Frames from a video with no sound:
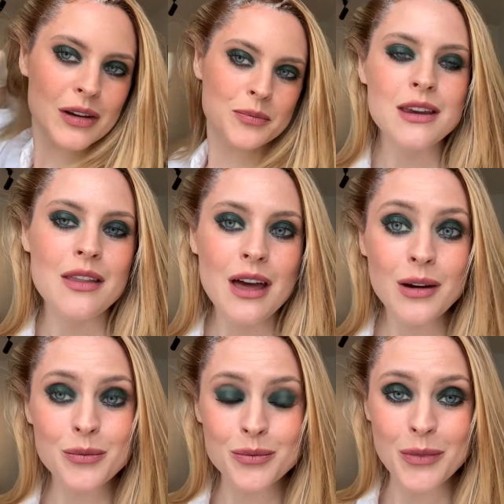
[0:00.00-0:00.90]
Now that
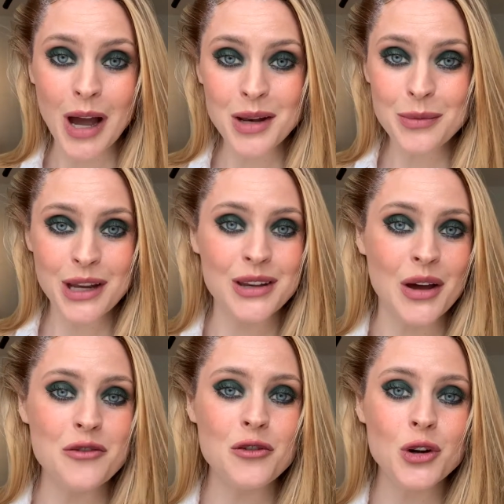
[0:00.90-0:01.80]
might be
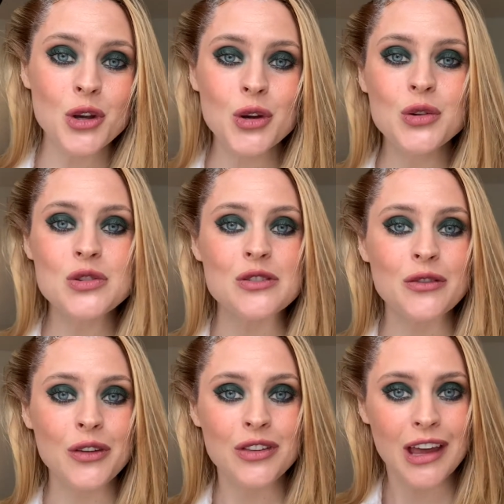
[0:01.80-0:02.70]
enough for you to
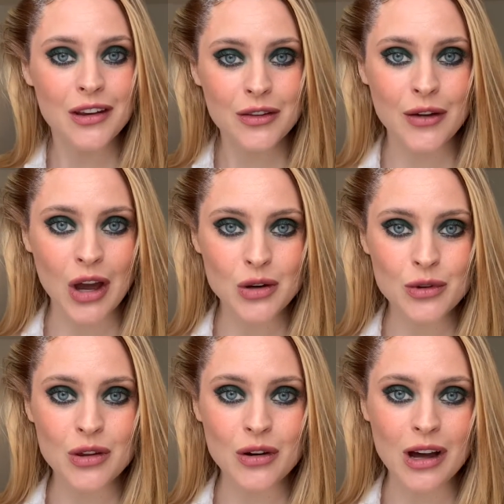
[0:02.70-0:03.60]
feel satisfied
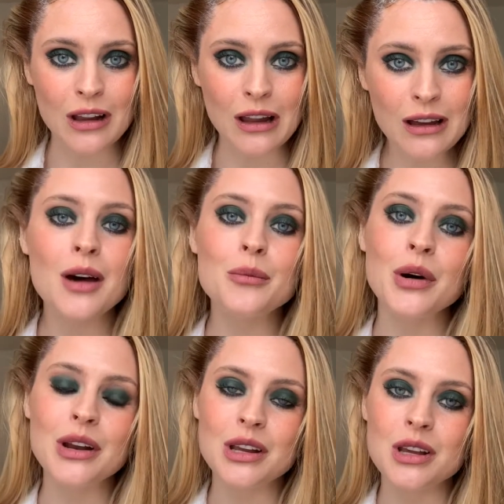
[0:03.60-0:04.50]
with your color,
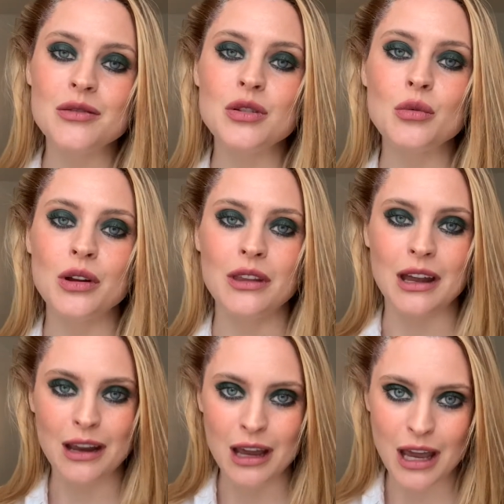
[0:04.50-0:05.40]
but if you want
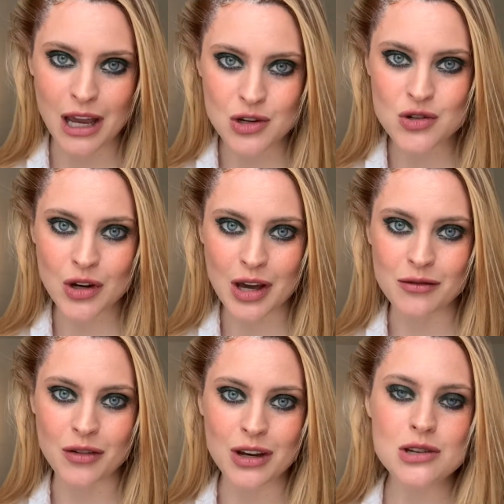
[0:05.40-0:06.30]
that extra
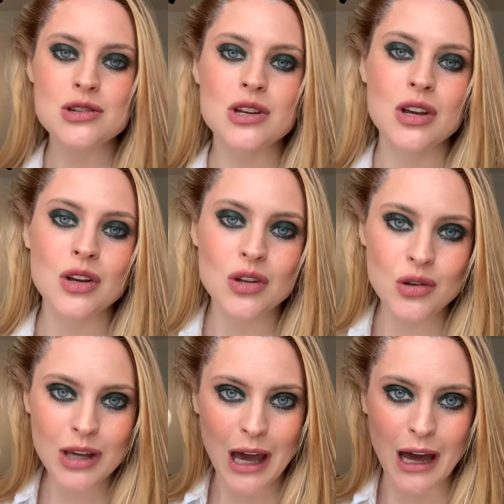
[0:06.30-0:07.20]
coverage, you
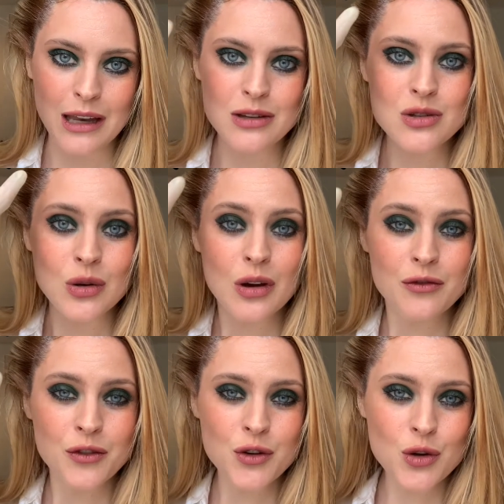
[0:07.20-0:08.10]
can do a
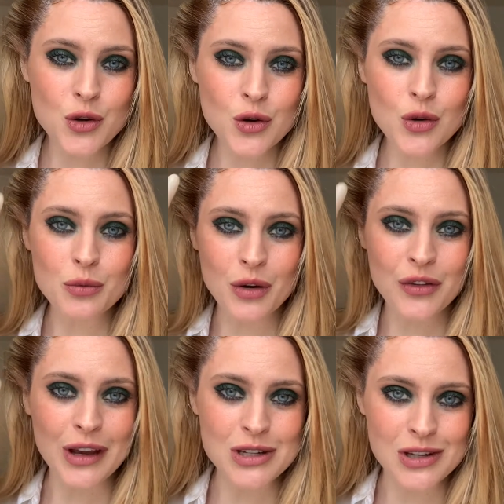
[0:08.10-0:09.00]
few more
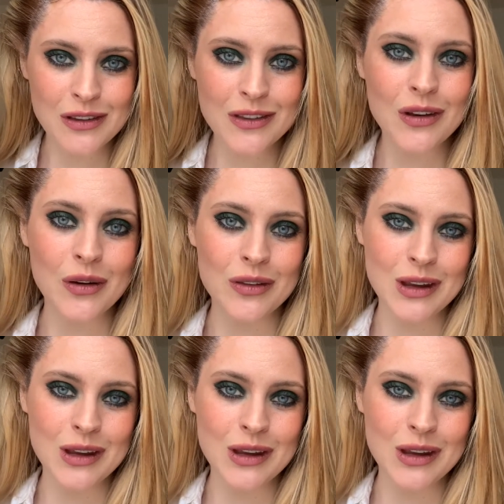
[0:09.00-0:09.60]
sections on the